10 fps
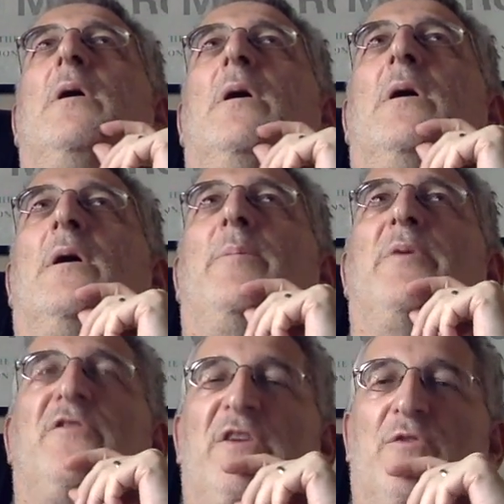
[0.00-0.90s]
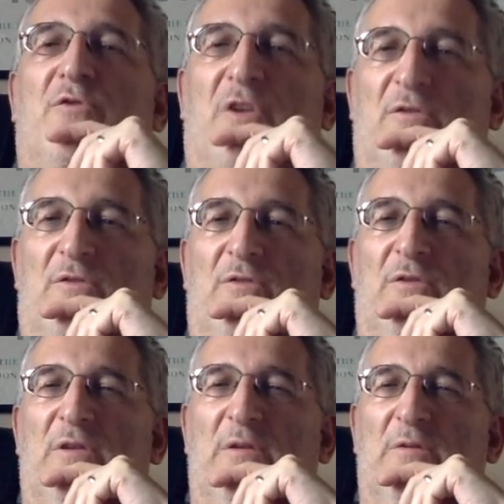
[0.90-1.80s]
Uh, but she's also
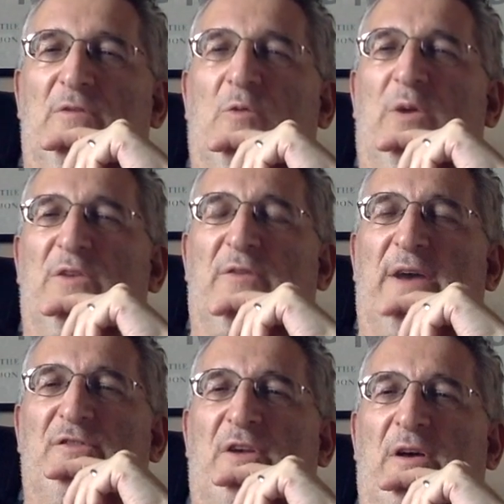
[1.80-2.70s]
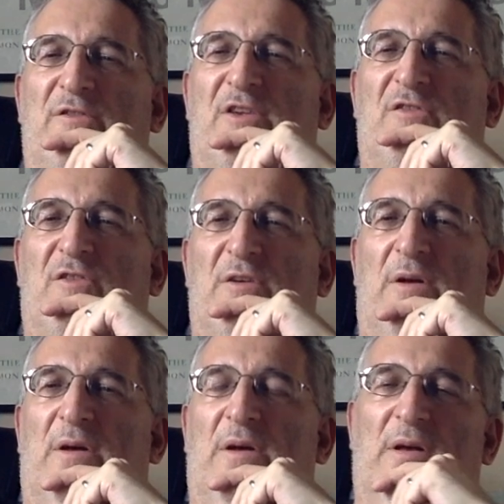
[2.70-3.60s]
you know, quite devout. So her
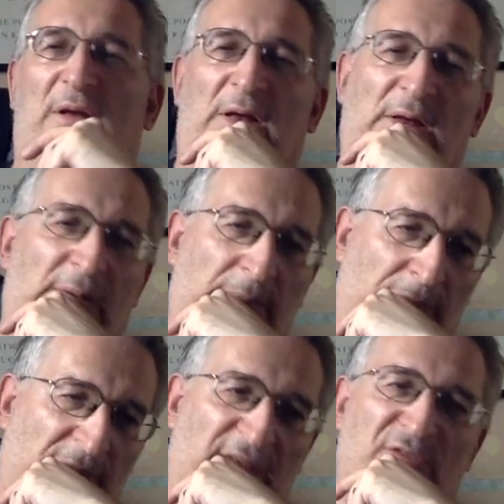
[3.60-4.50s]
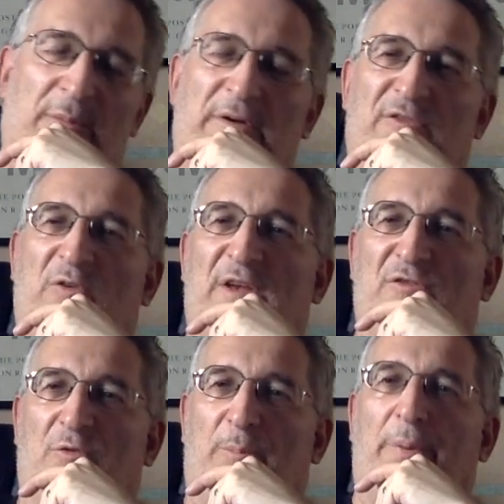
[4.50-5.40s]
sister um, Isma is, is
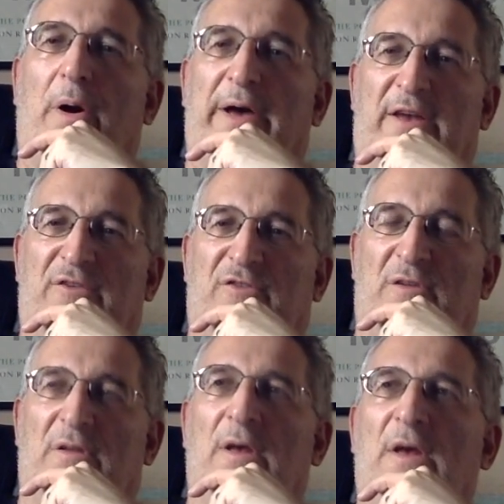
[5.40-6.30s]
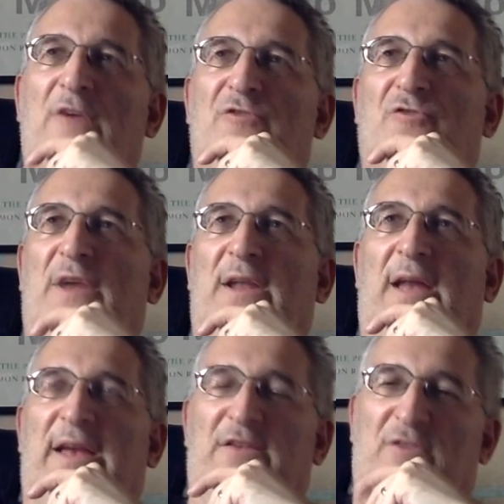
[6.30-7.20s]
sort of pious and straight
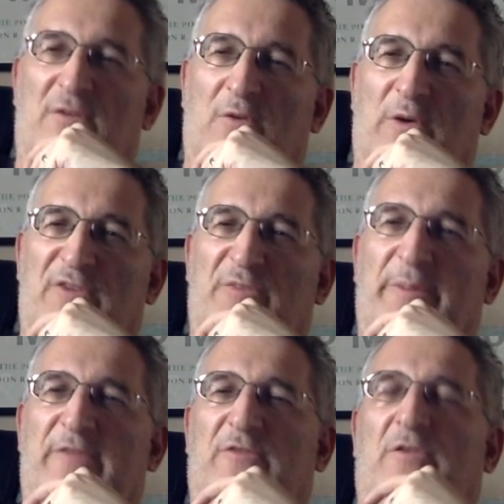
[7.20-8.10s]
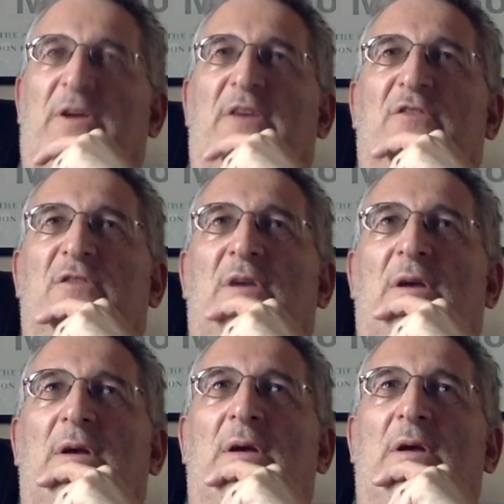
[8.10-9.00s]
laced and quite spinsterish,
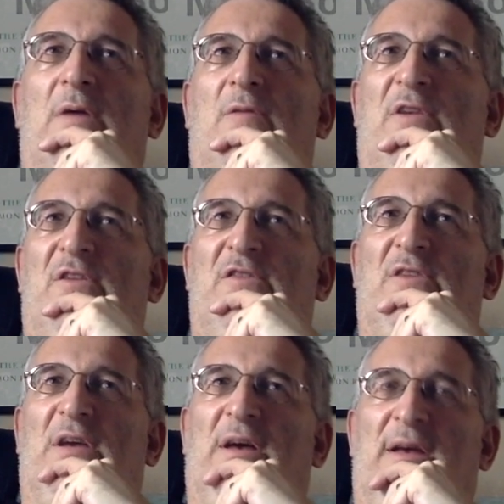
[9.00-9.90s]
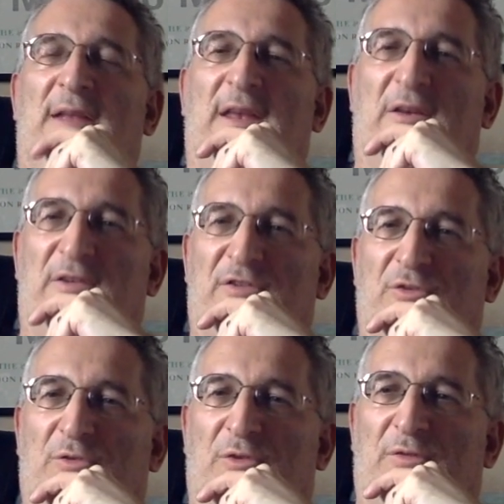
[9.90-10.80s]
whereas uh, Aneeka is
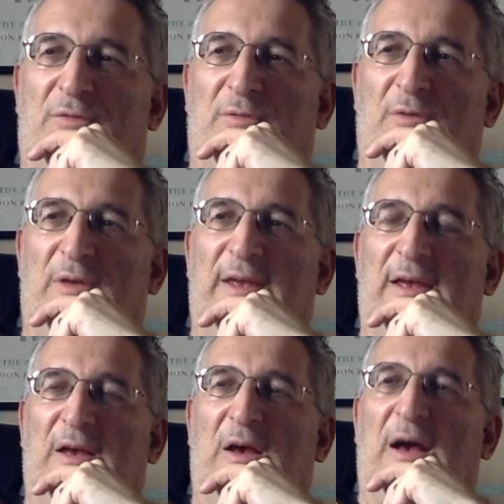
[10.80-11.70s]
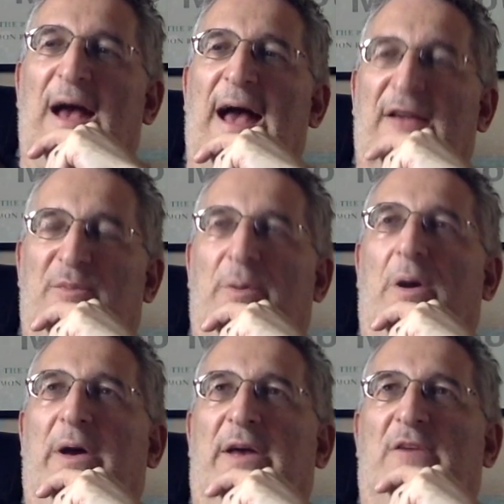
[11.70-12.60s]
sort of as
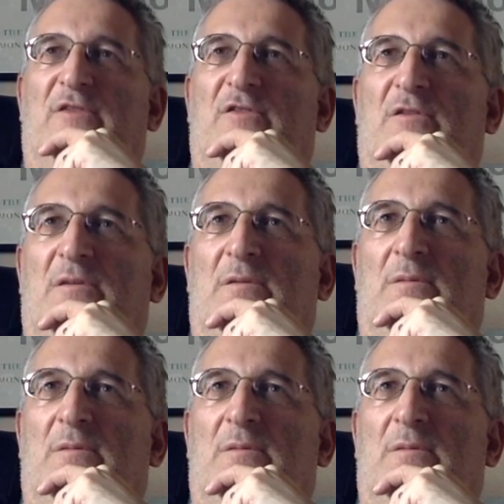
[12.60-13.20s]
pious